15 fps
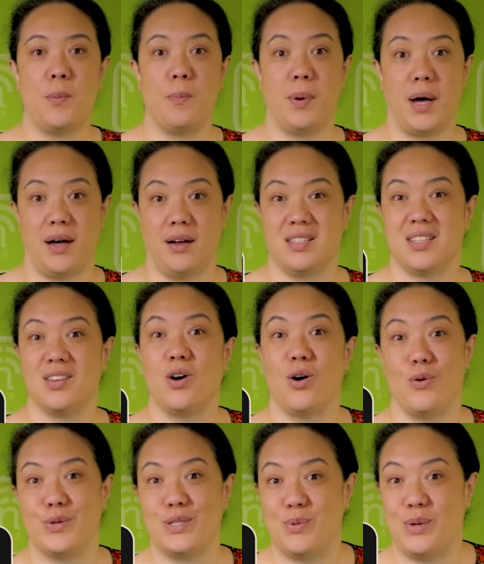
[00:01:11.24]
But
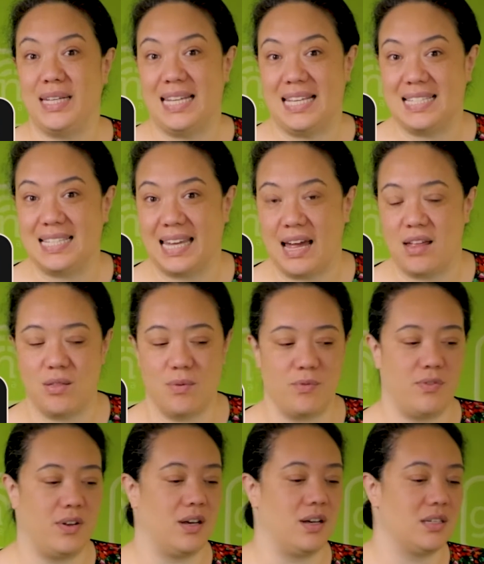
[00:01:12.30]
obviously we need to get them
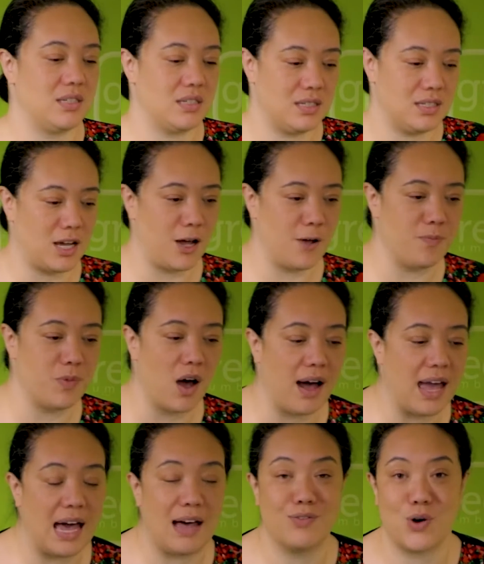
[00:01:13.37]
first. So
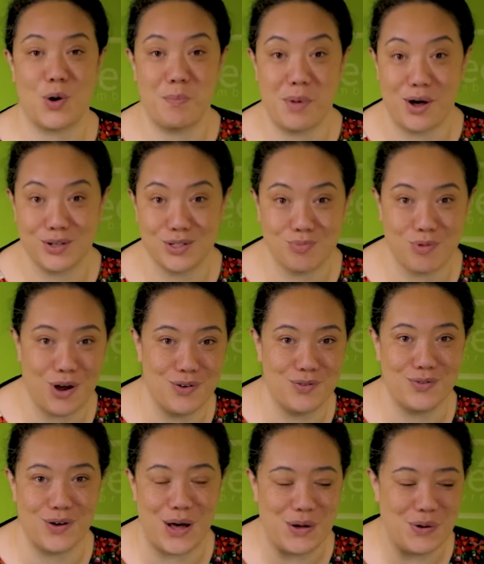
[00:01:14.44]
I have got Mark's
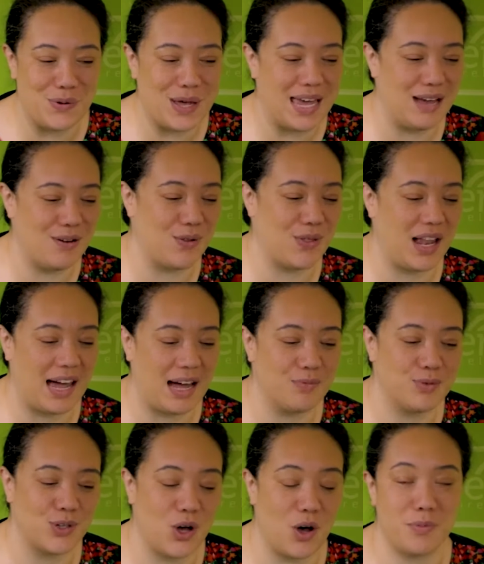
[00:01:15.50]
profile here on the
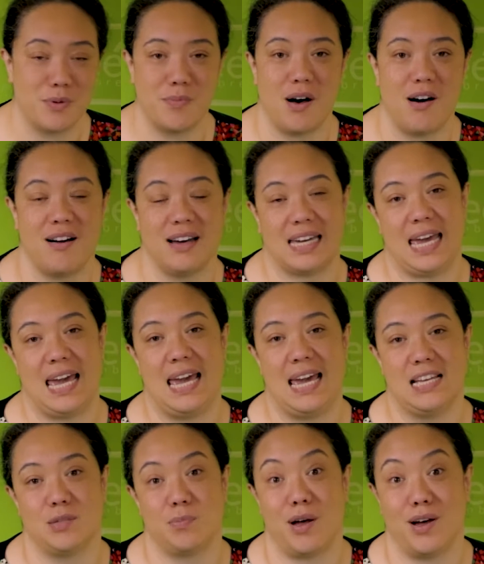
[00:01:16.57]
laptop. Mark
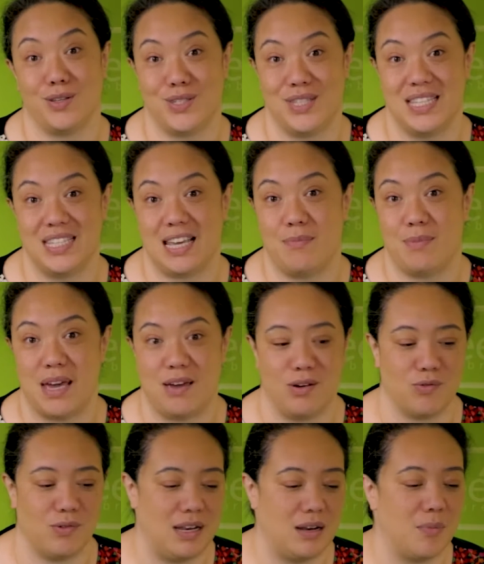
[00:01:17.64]
is part of the team here
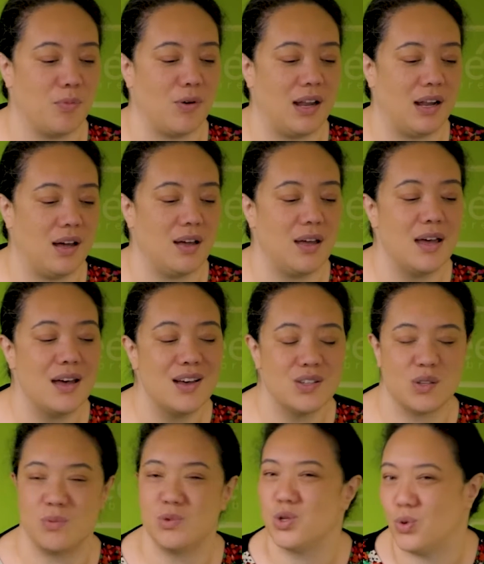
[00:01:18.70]
at Green Umbrella,
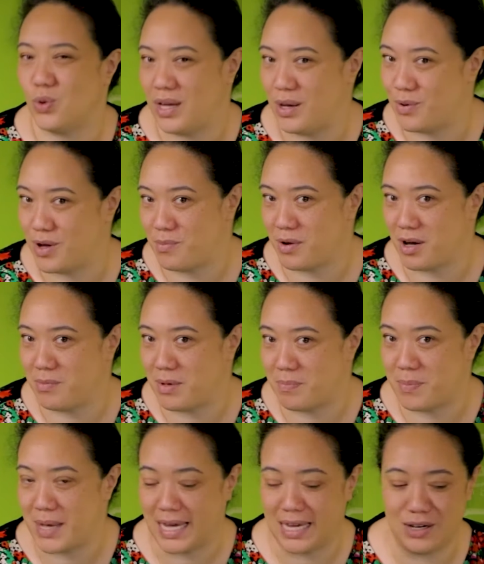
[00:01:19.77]
so I'm sure he won't mind me
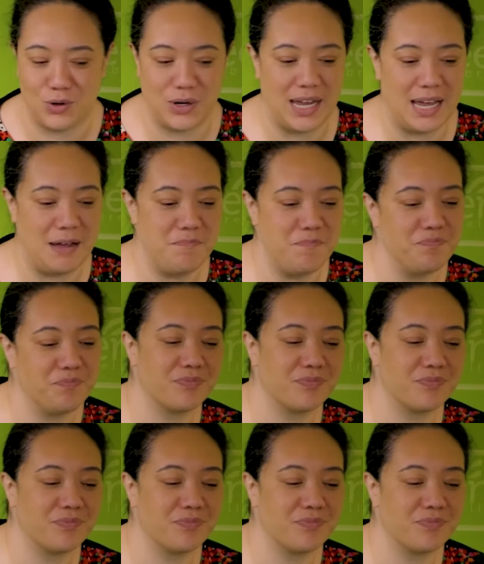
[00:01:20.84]
picking on him.